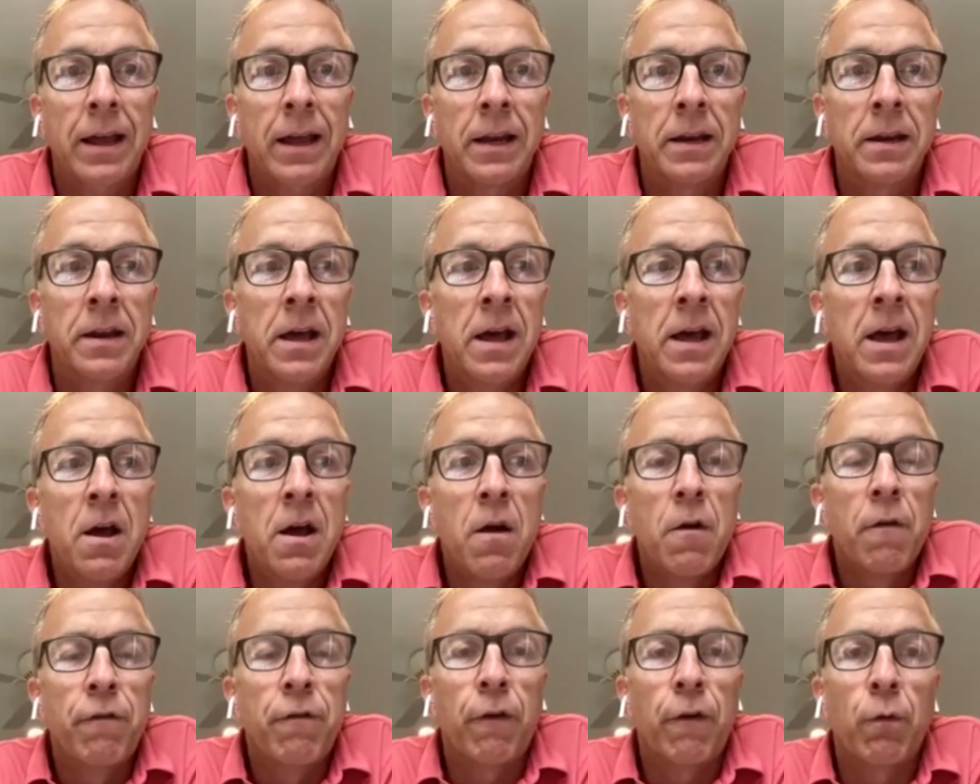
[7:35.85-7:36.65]
And
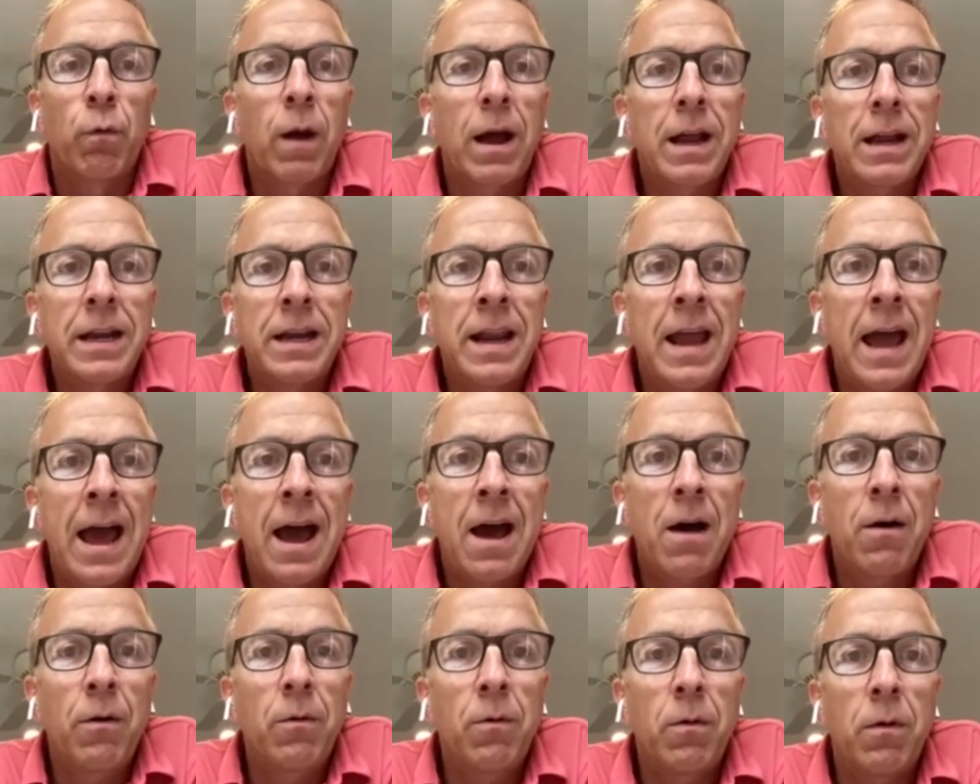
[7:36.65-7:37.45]
for right
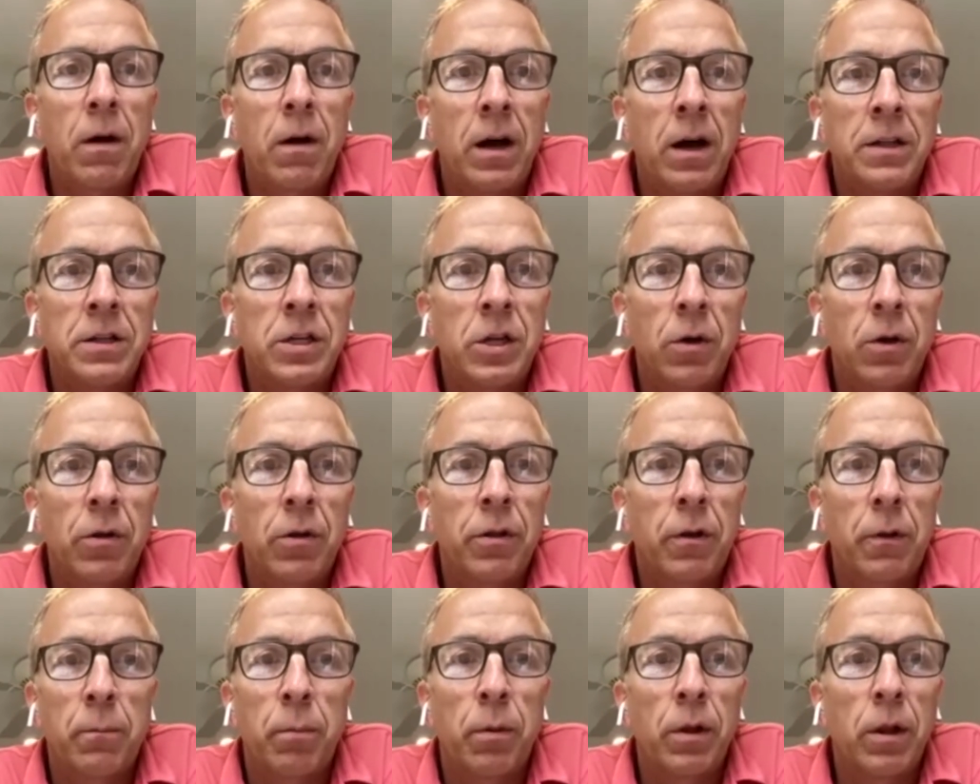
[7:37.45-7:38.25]
now, until
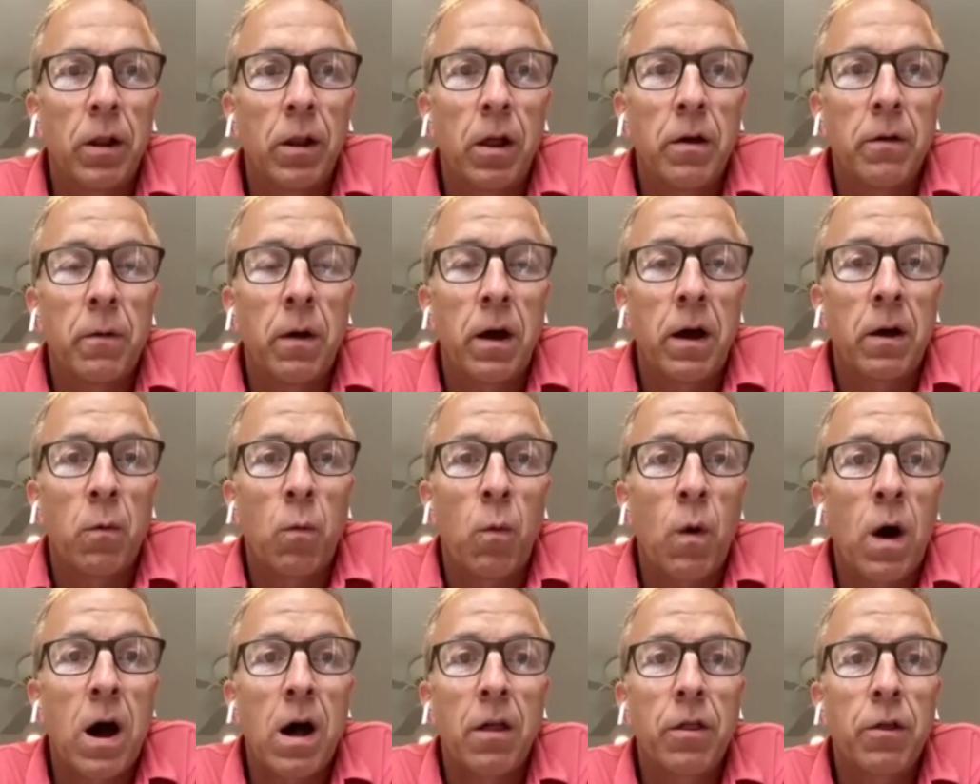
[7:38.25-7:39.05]
they're
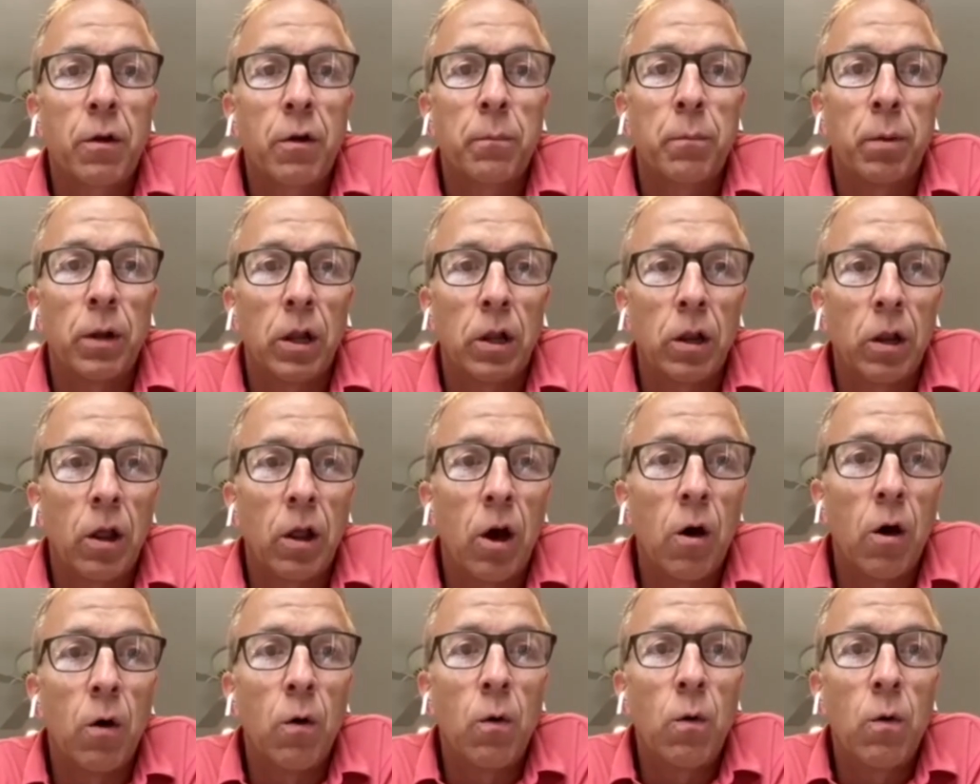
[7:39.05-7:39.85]
while they're
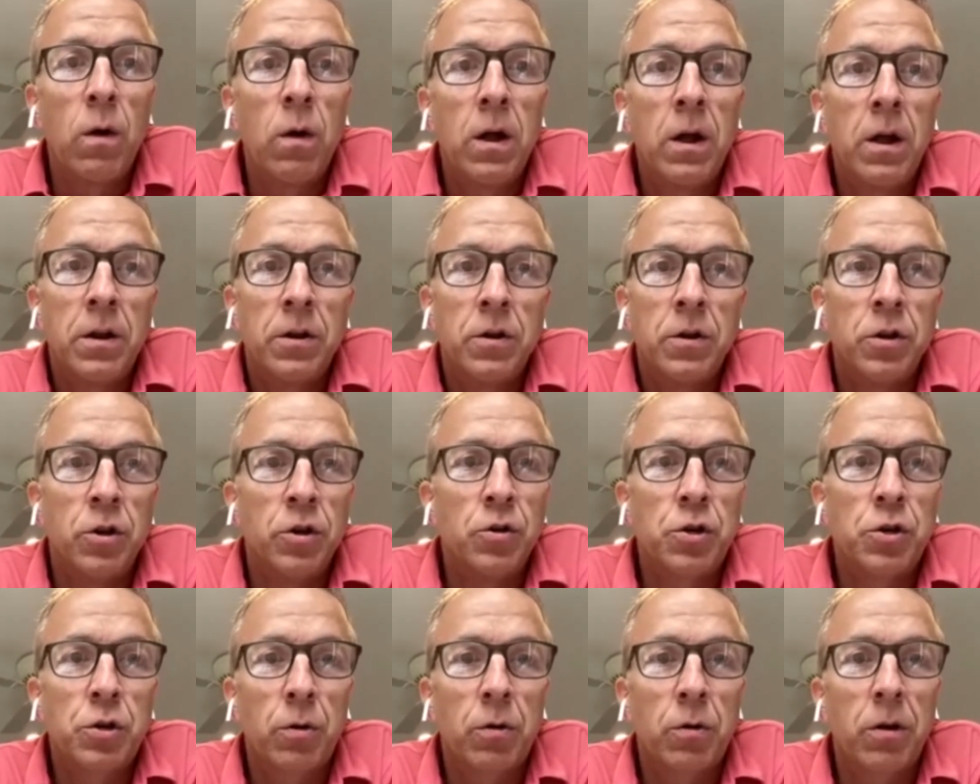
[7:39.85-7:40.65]
below
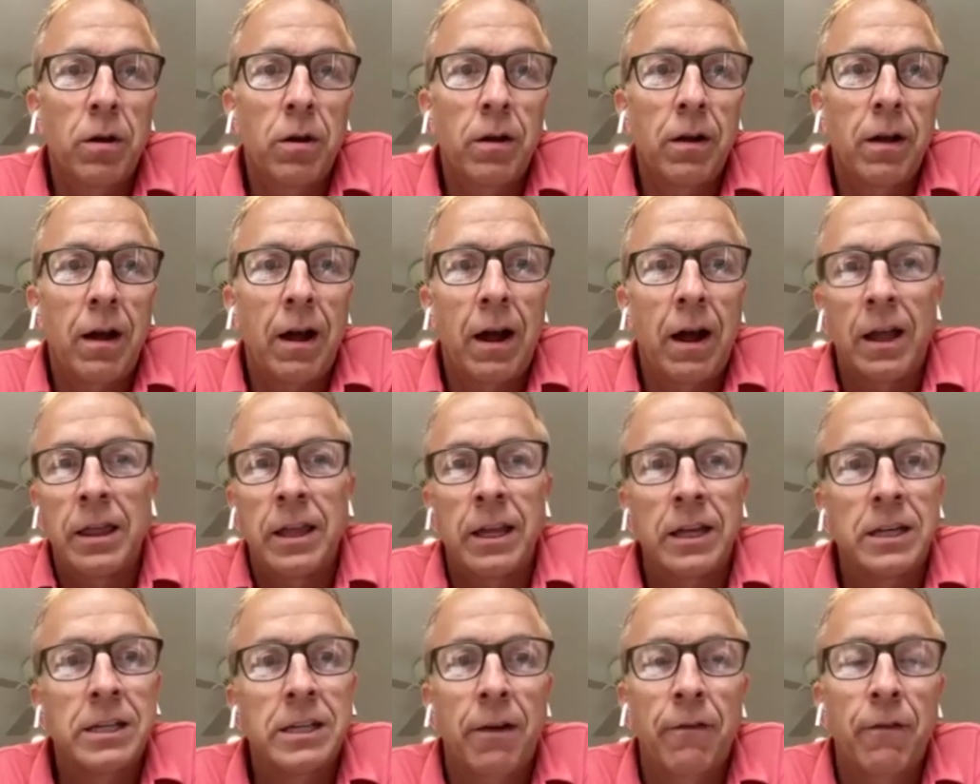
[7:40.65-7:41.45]
neutral, I
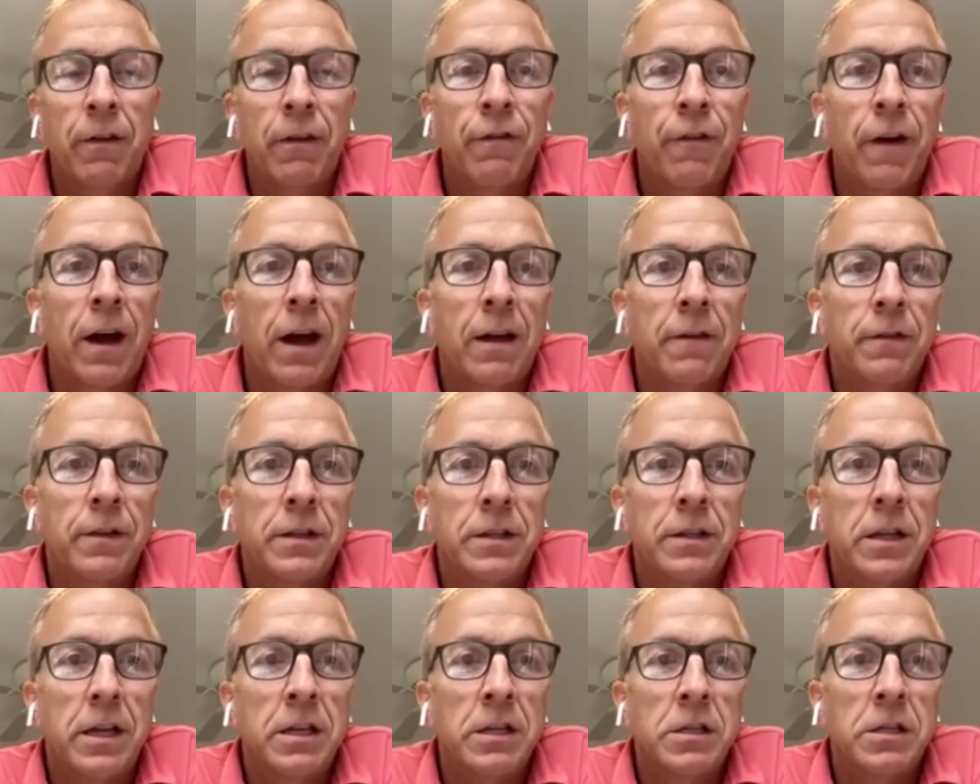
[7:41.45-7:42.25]
think 75
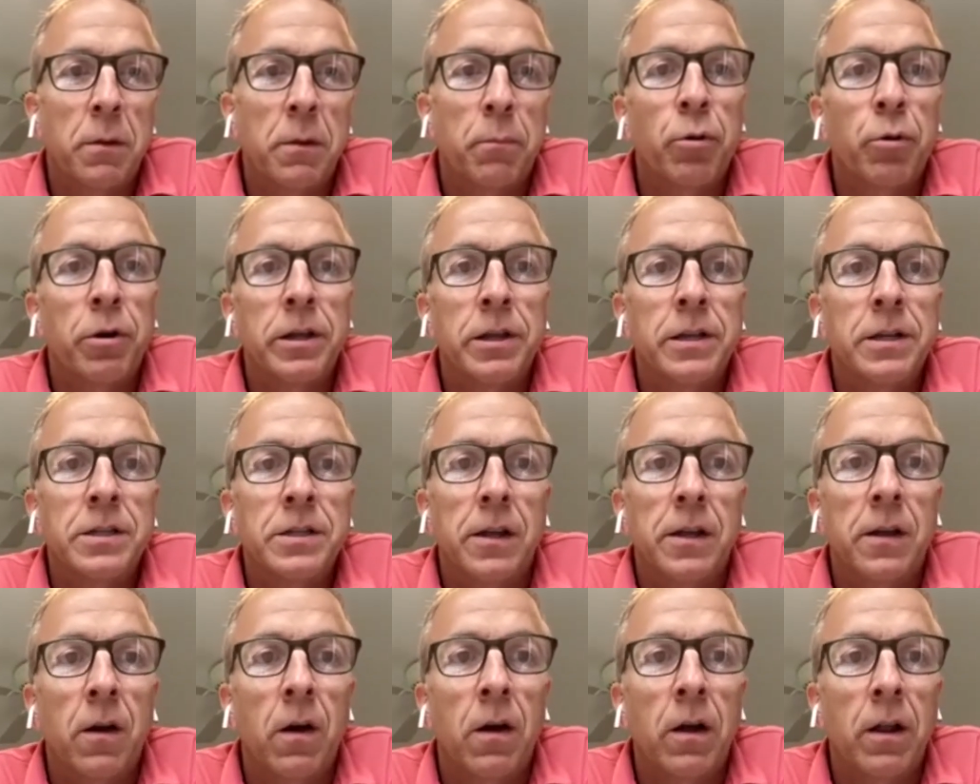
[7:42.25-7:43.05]
is a pretty
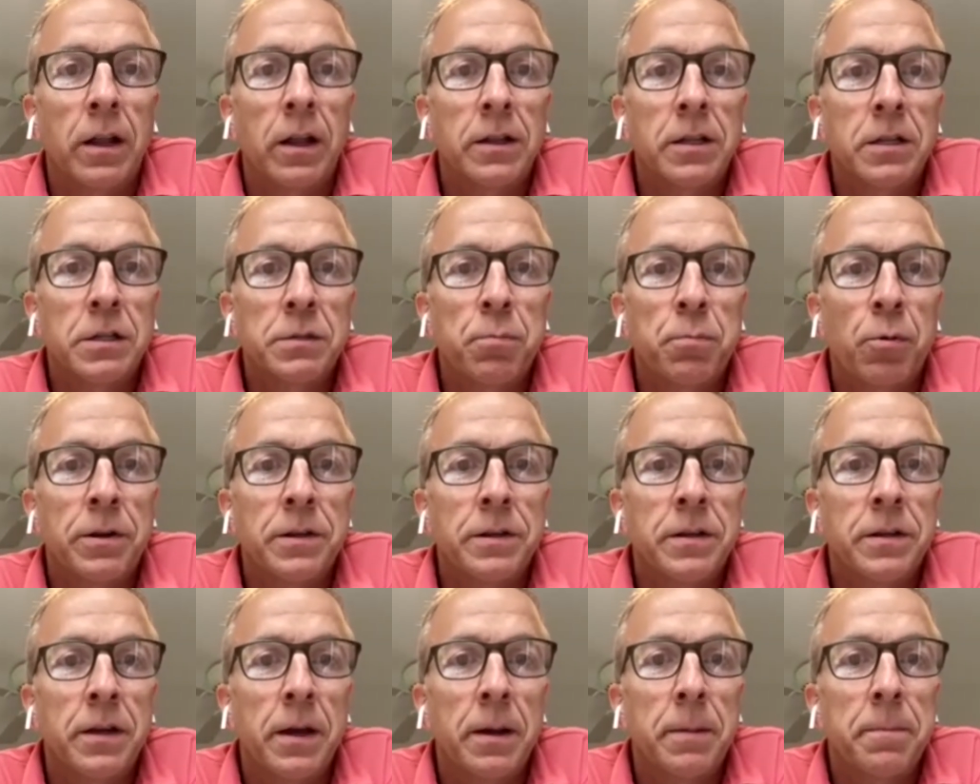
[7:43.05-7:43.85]
easy call at this point
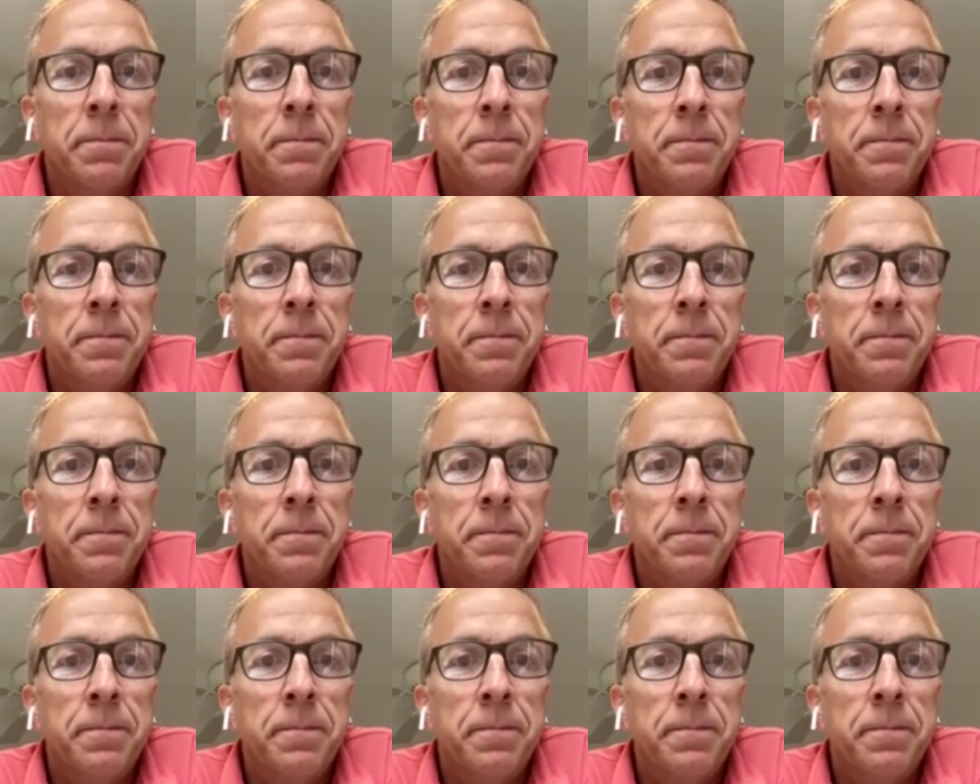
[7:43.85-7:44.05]
in time.